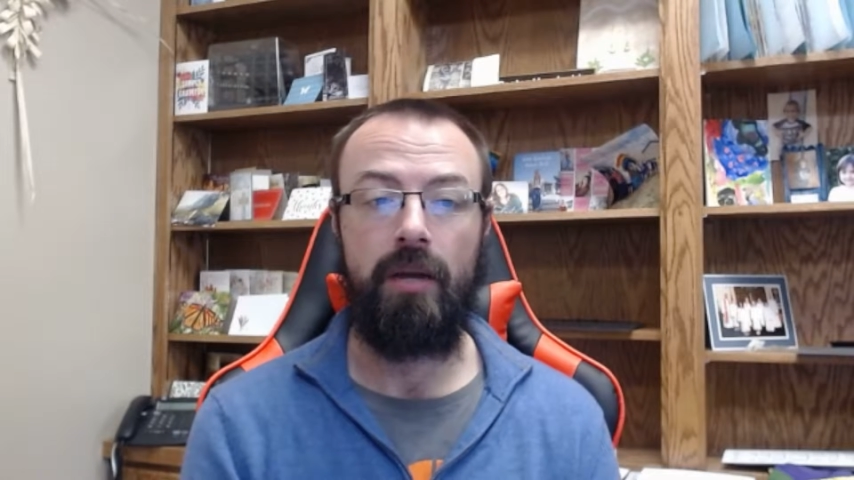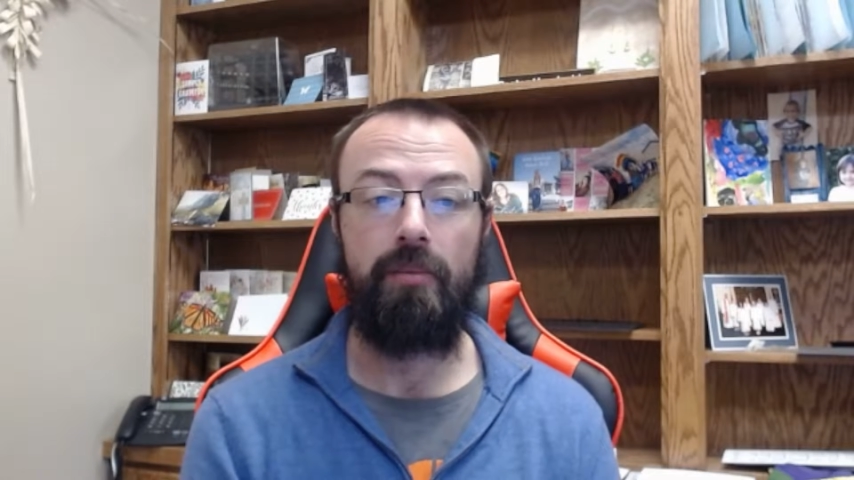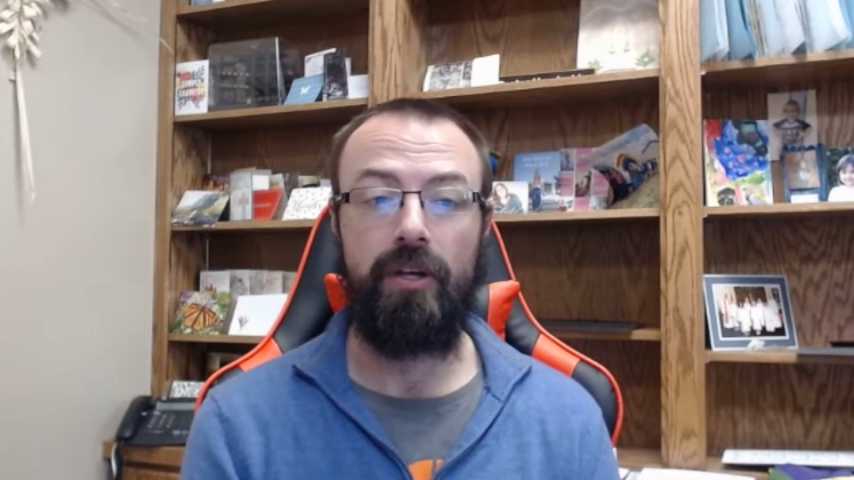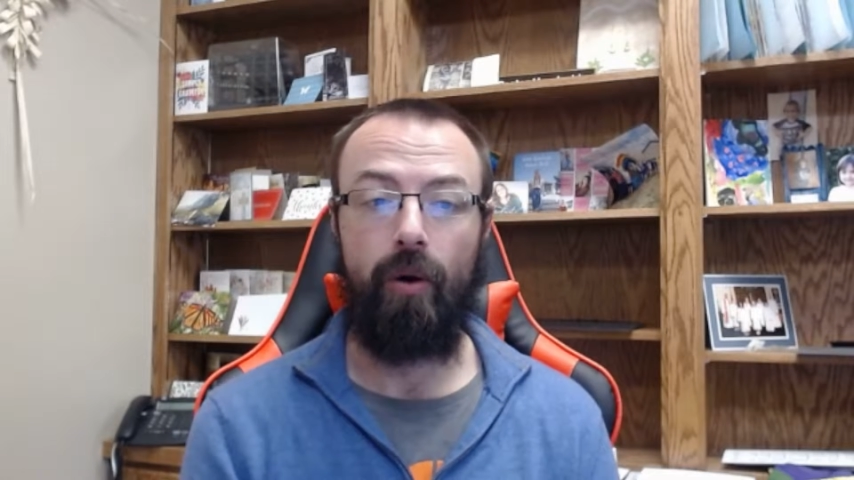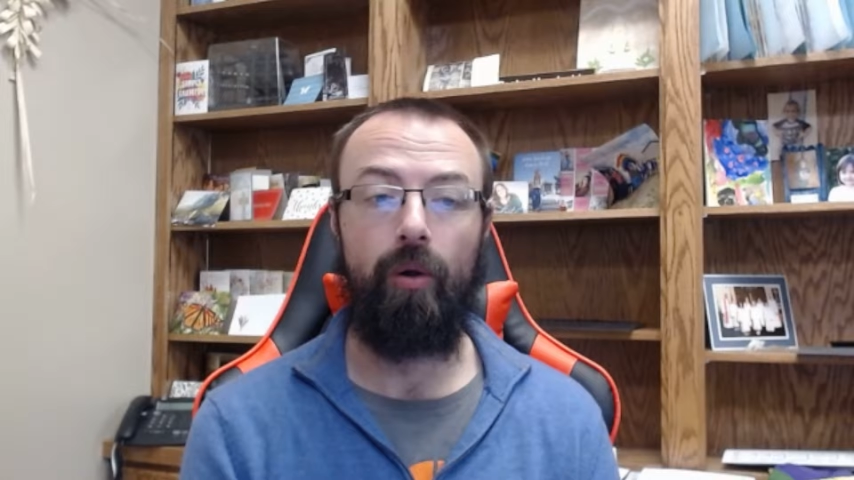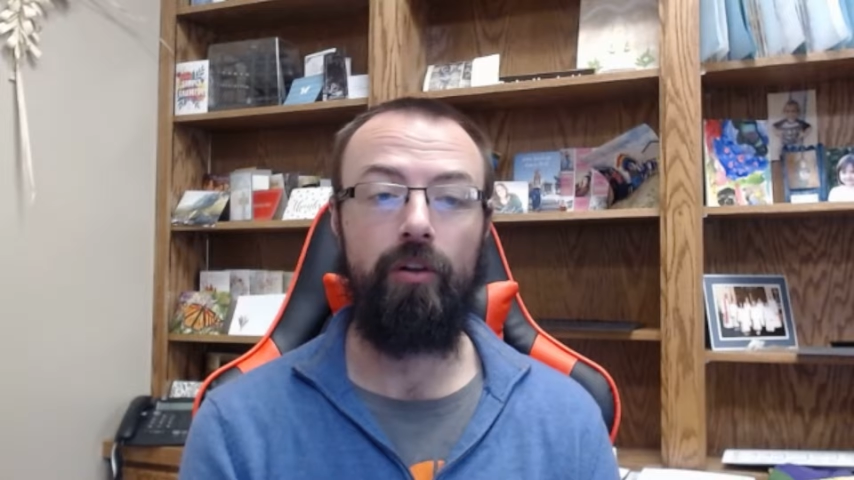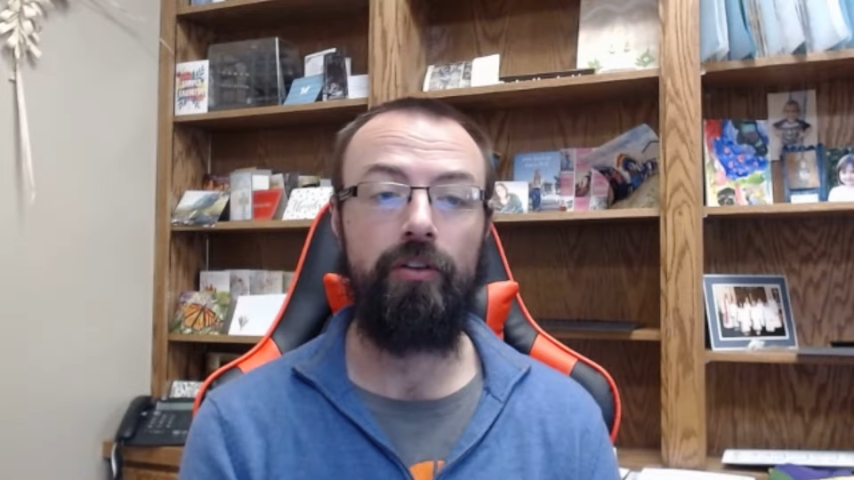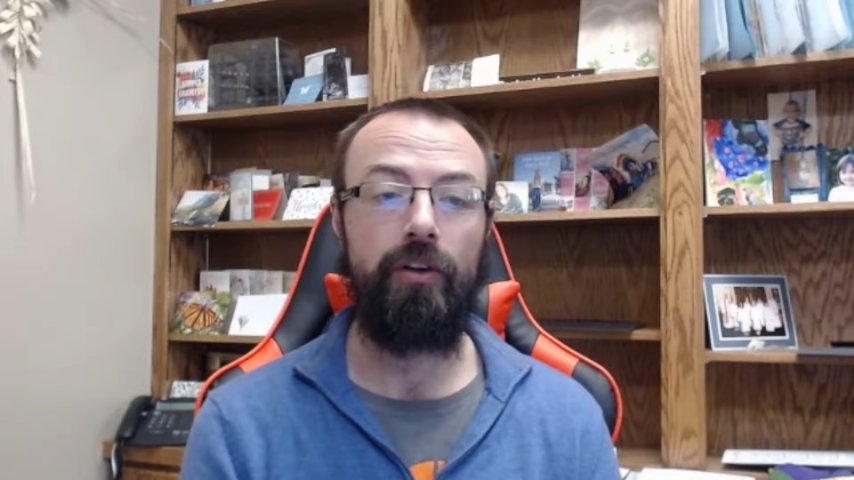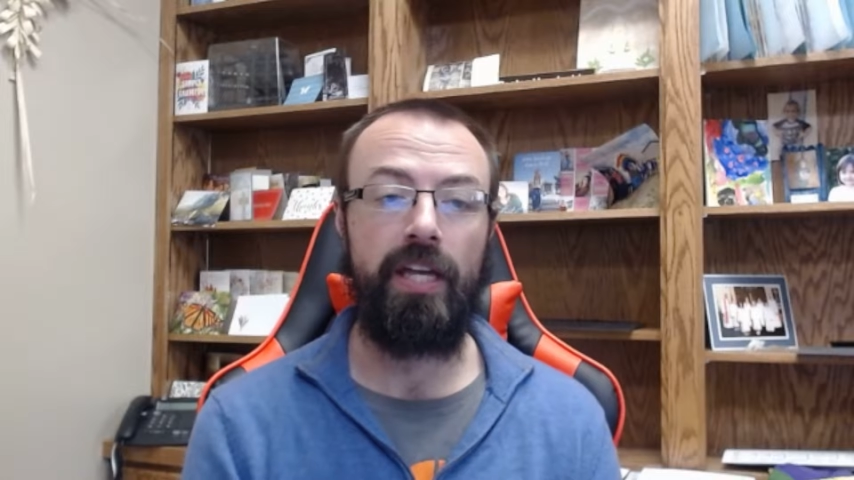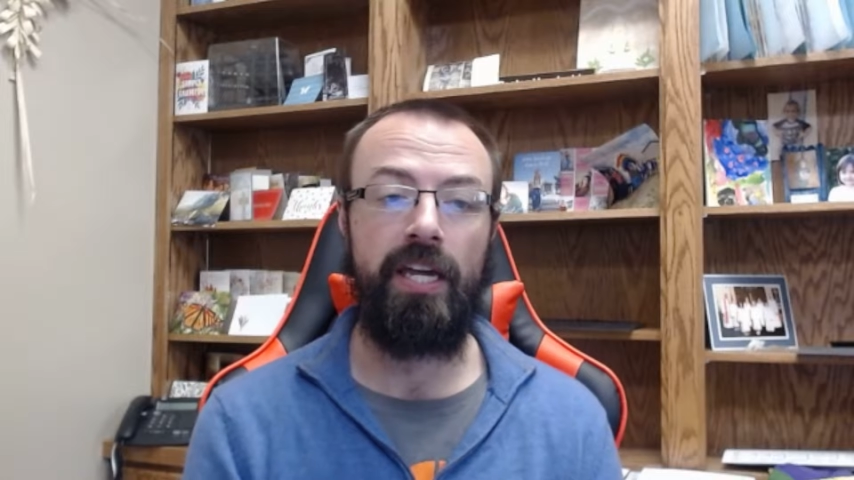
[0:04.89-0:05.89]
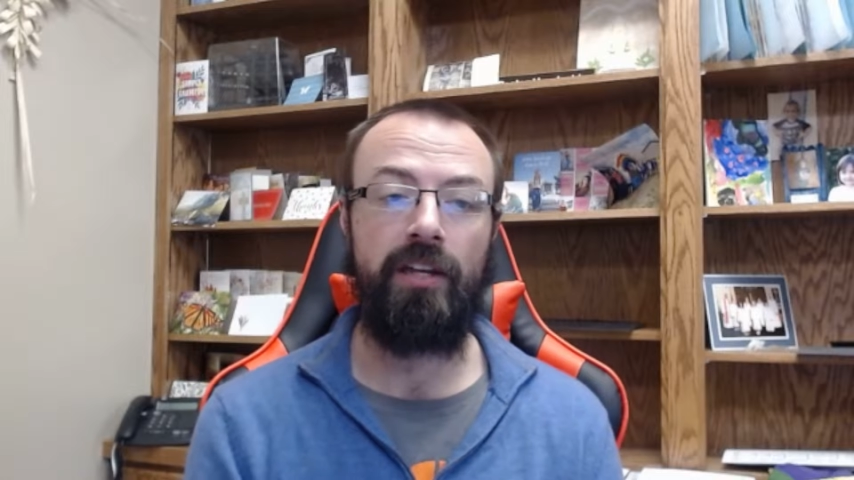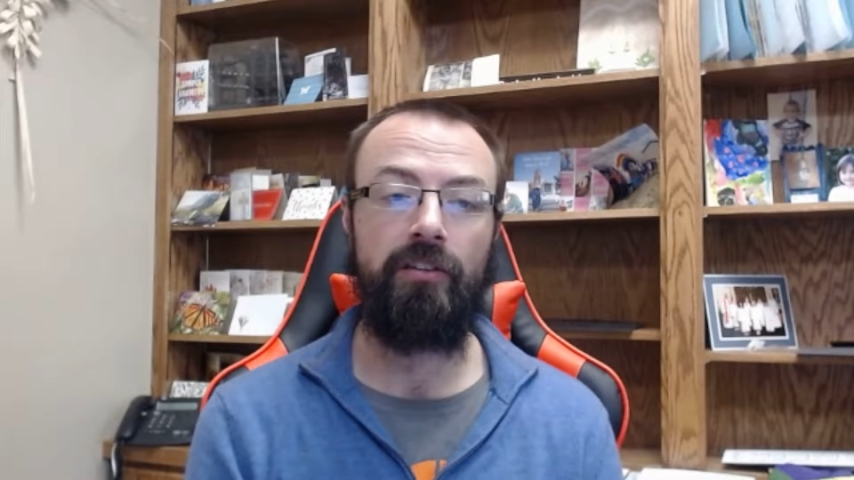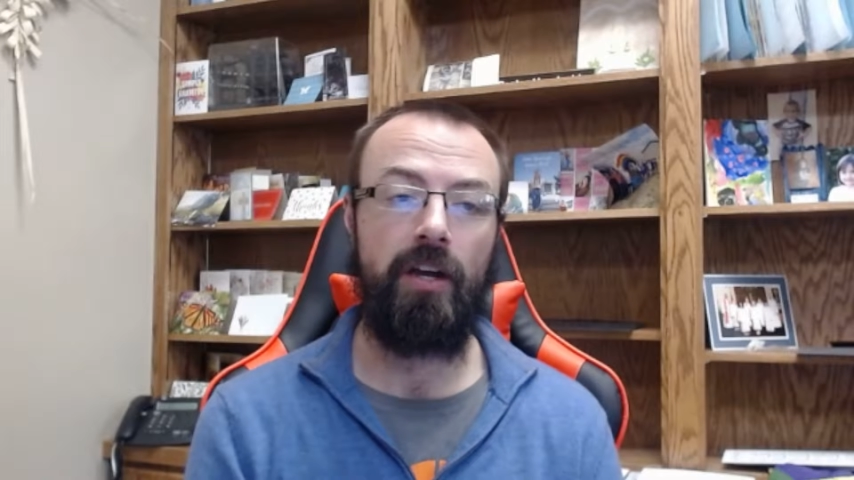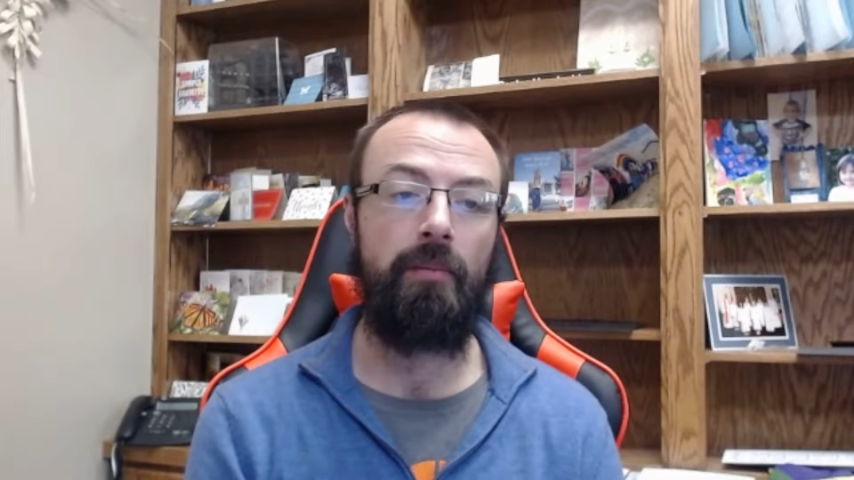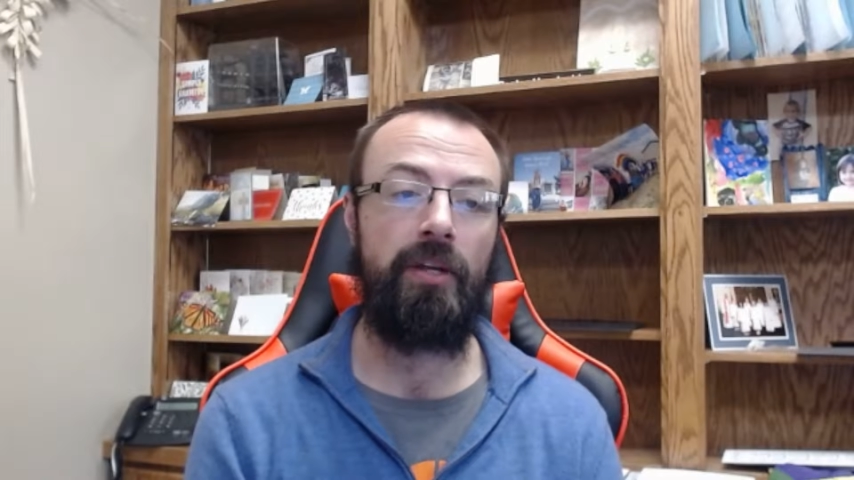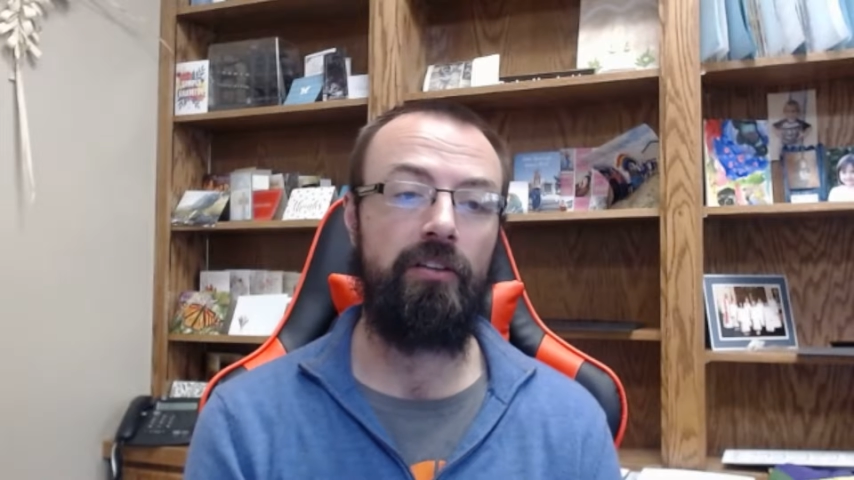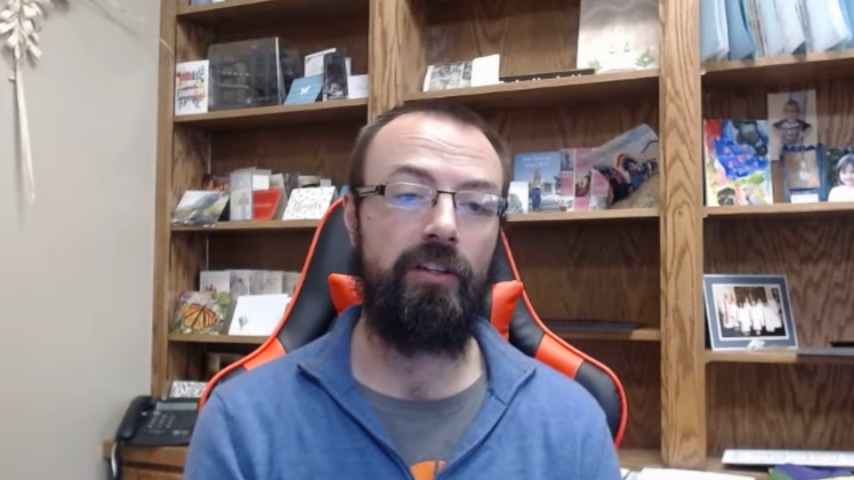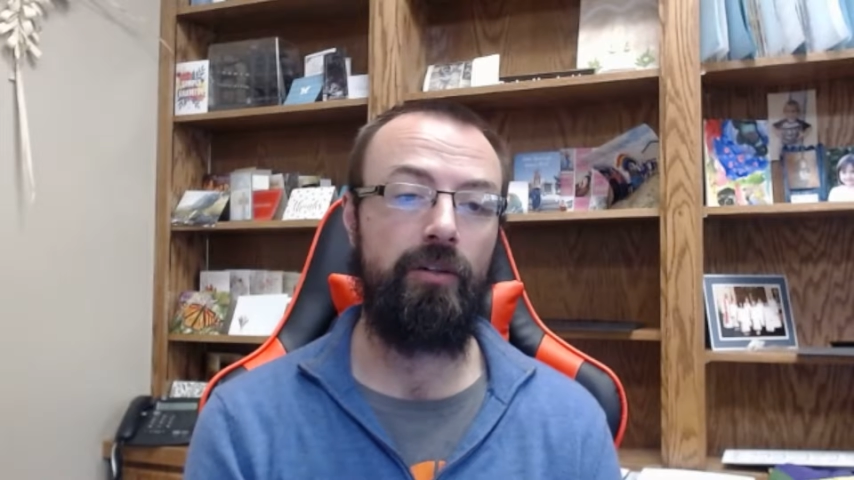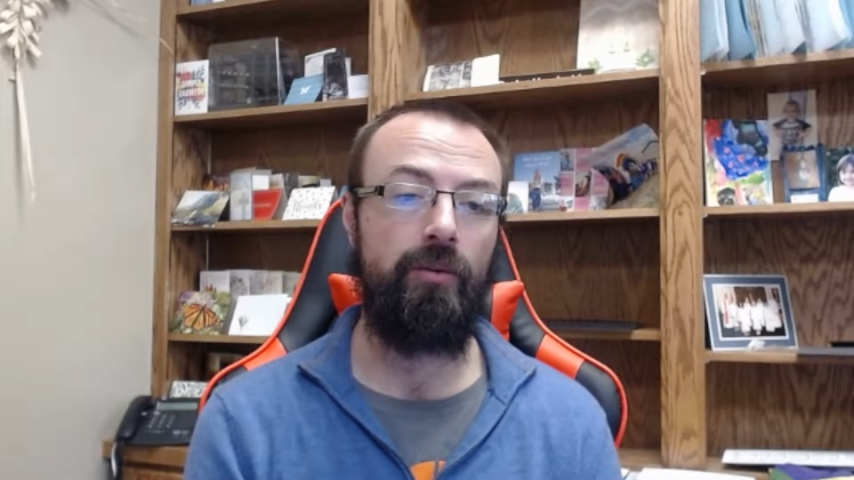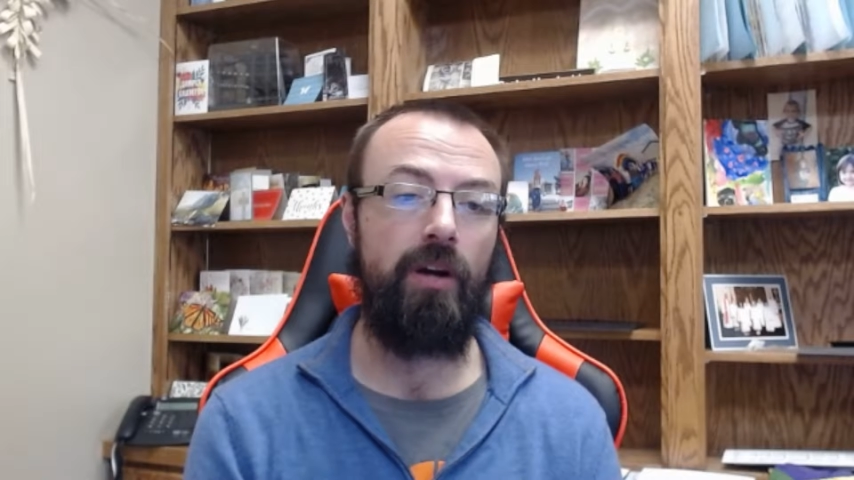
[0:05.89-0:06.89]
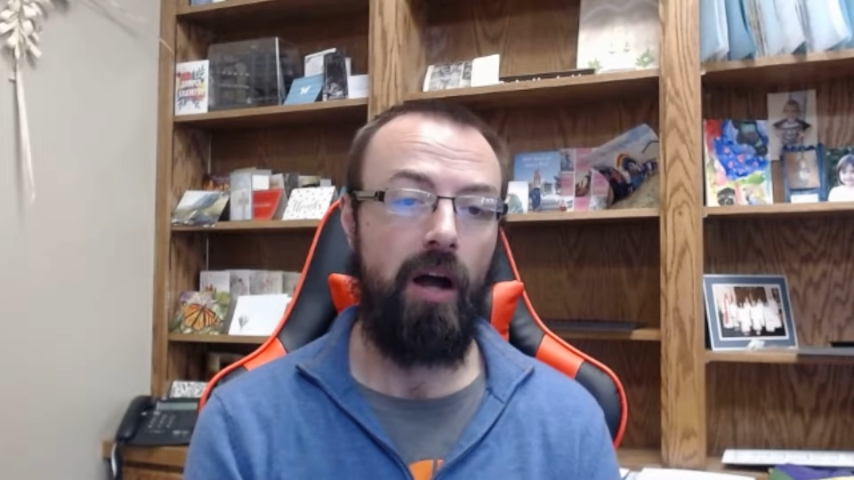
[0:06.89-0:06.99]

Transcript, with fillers: Behold, your king is coming to you,